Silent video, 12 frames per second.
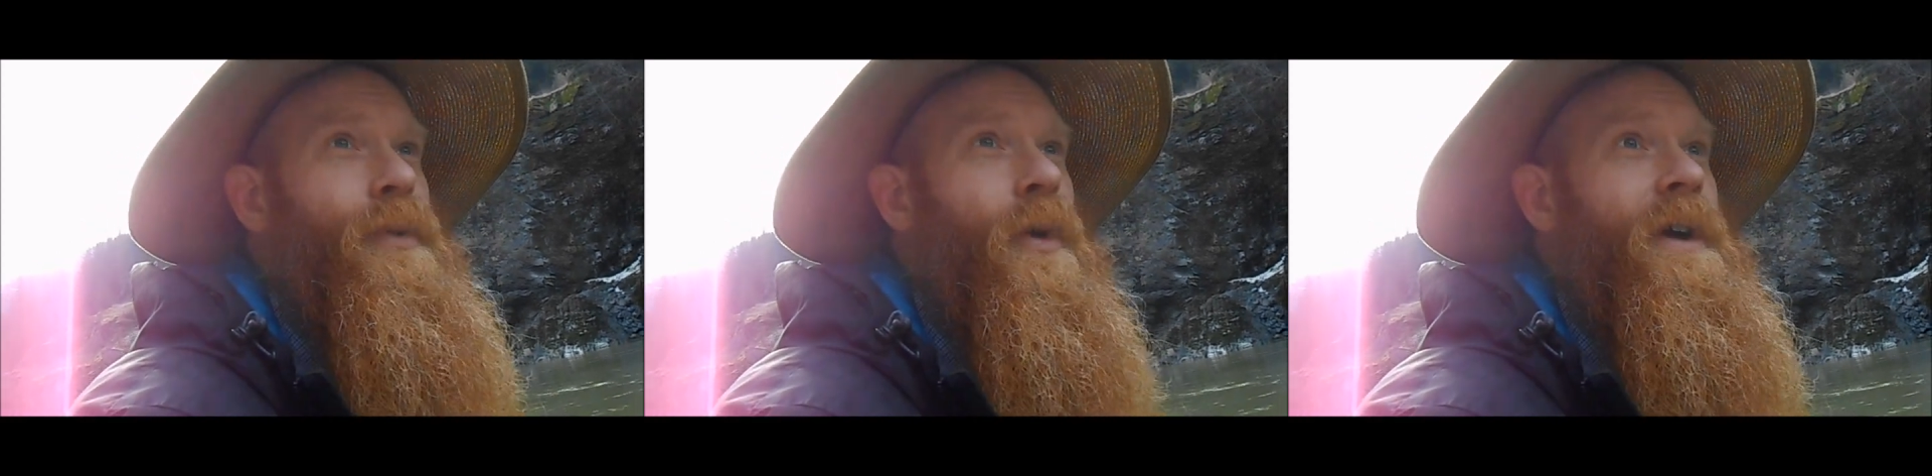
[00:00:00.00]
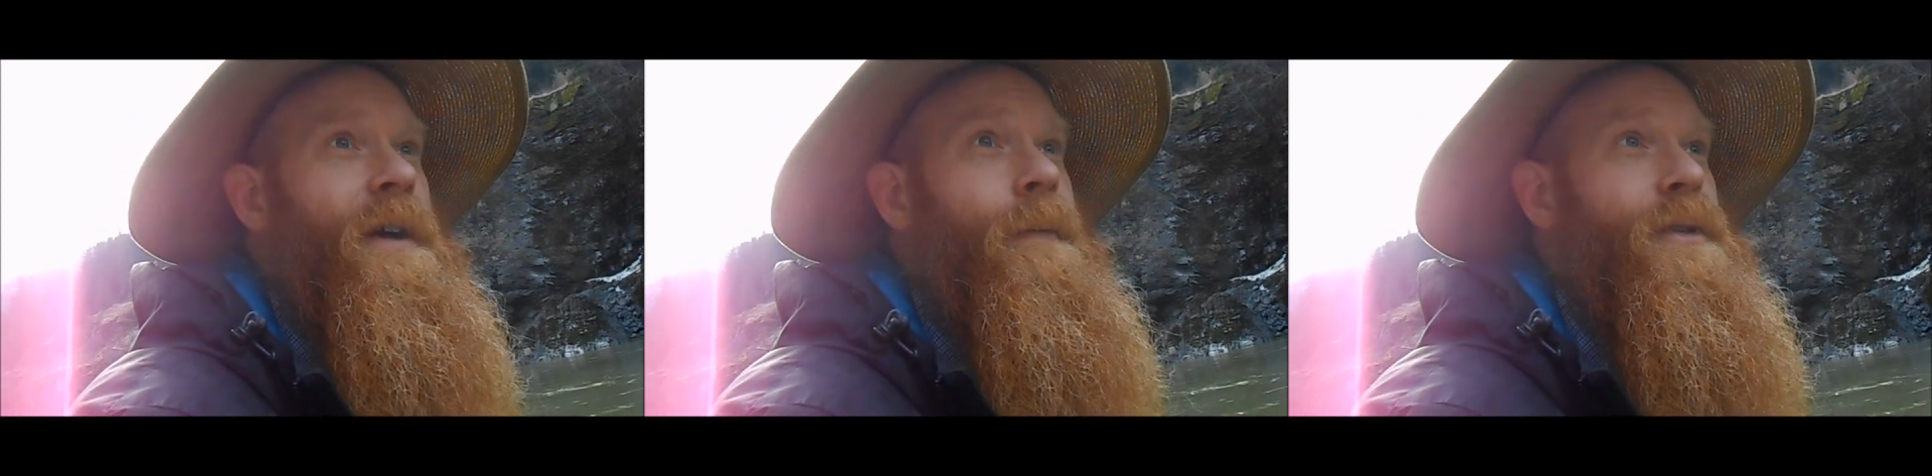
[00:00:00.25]

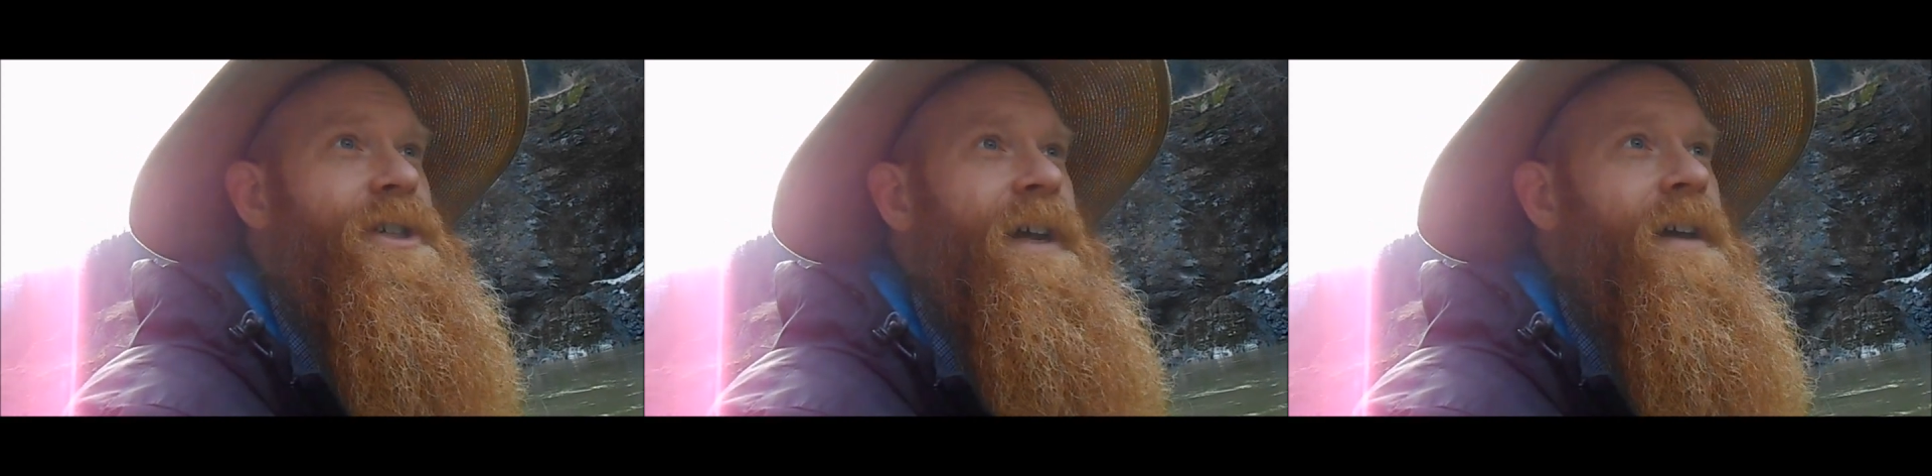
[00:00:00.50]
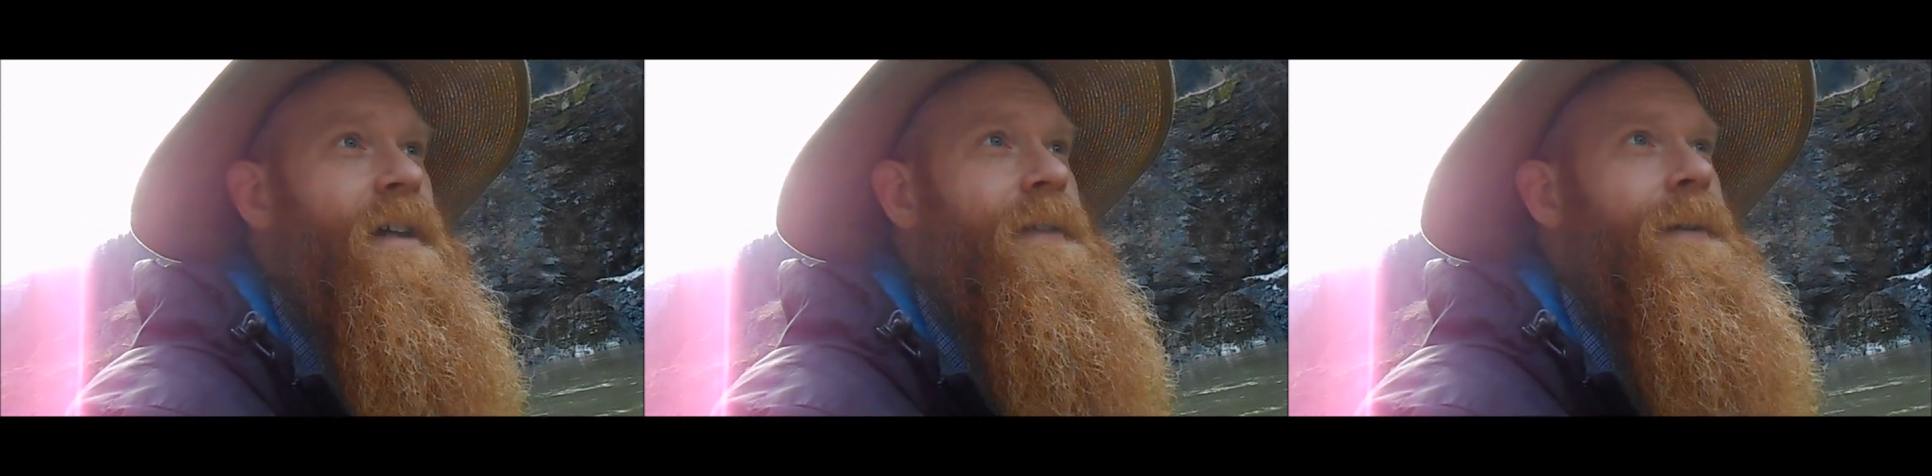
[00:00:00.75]
broken up
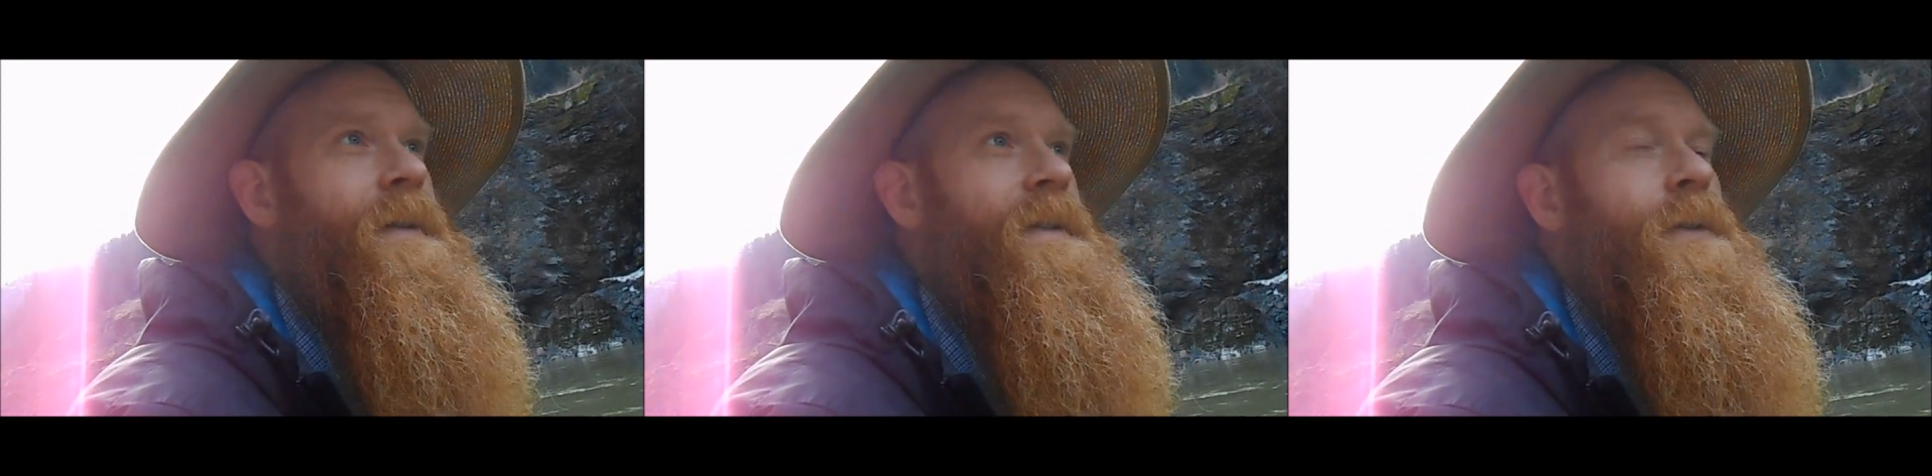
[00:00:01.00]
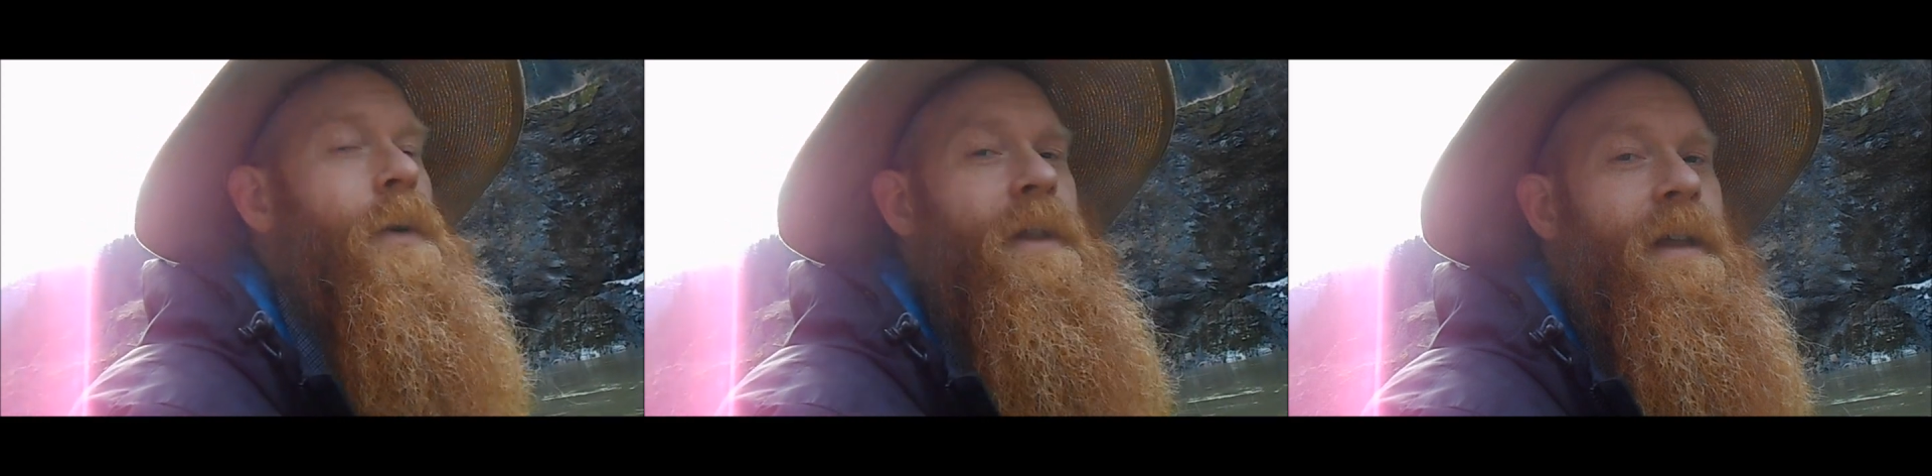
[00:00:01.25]
shale that was
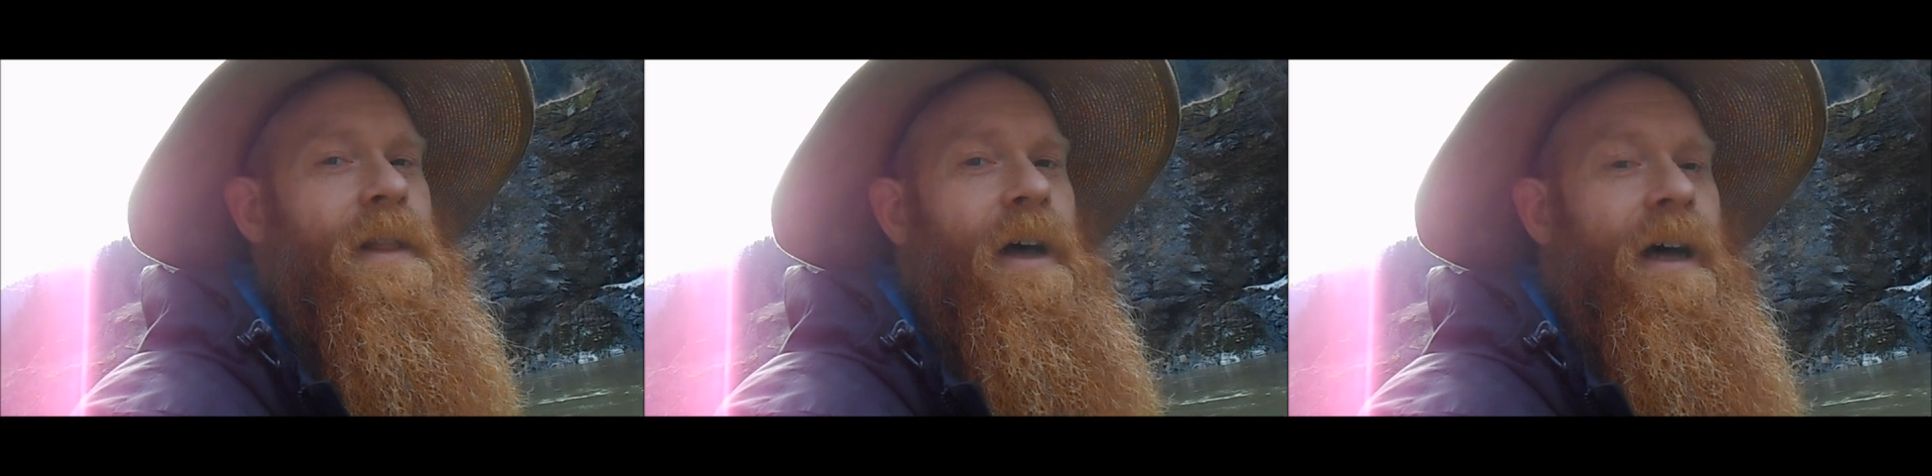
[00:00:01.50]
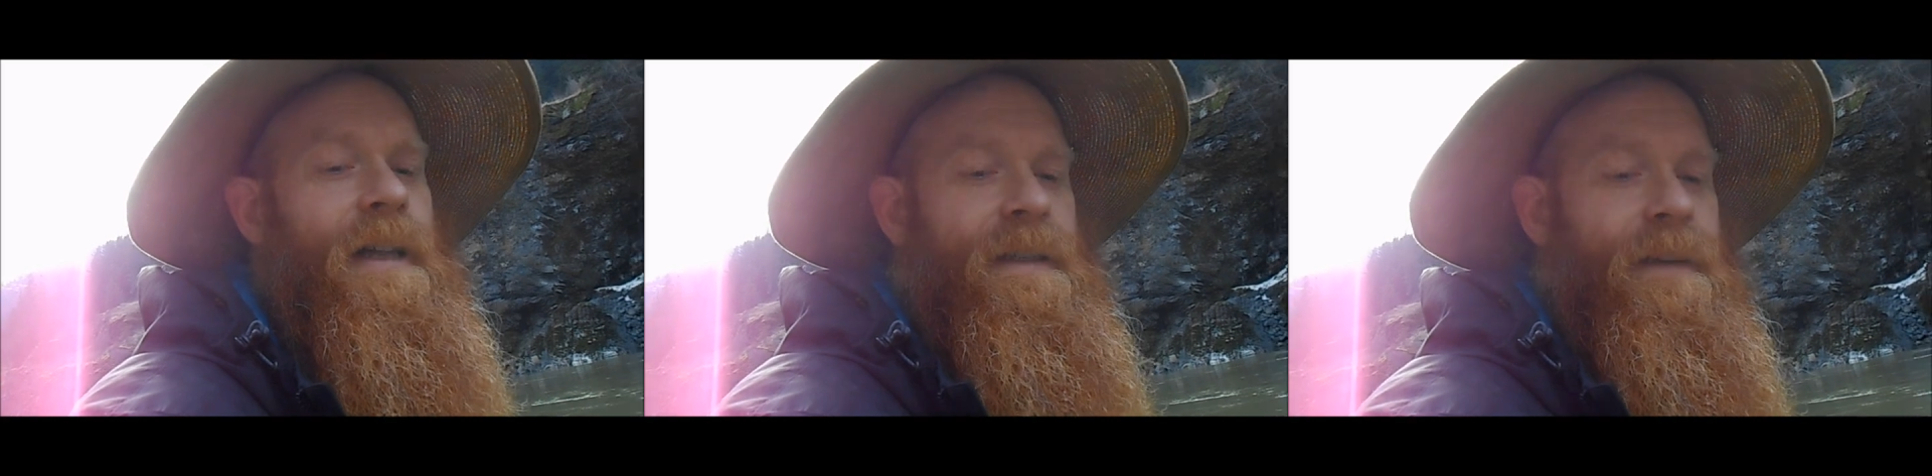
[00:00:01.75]
holding
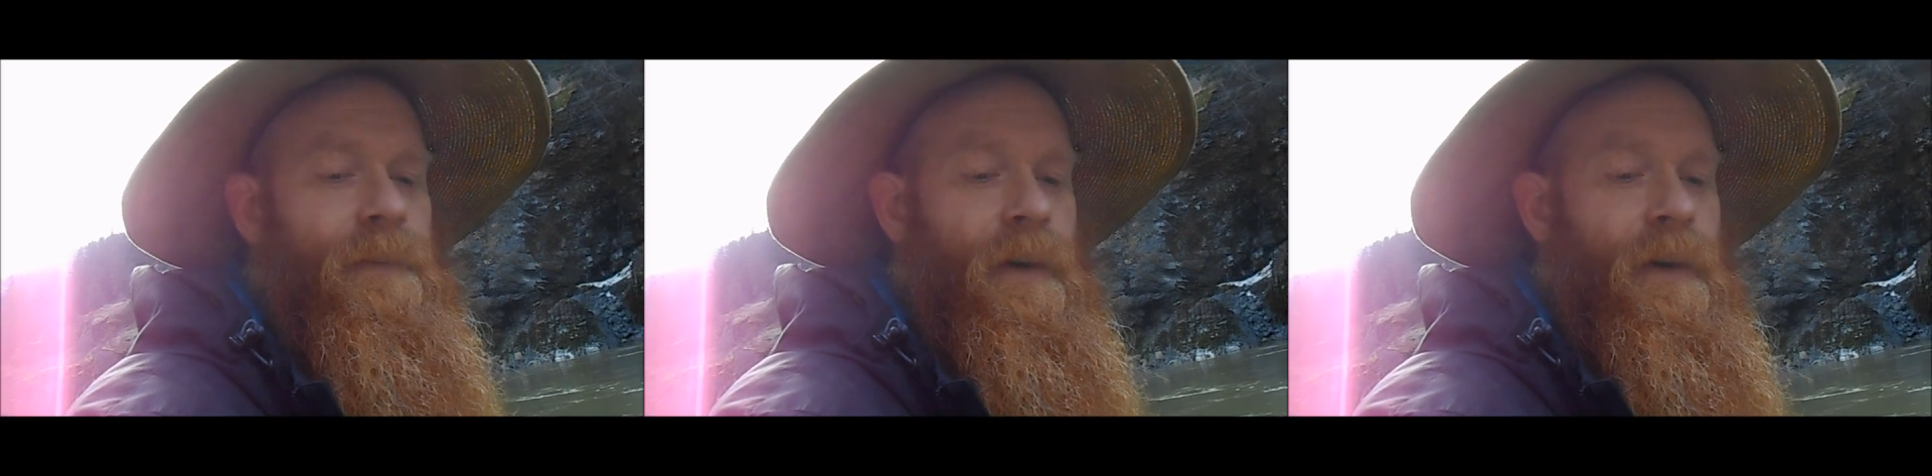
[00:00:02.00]
lots of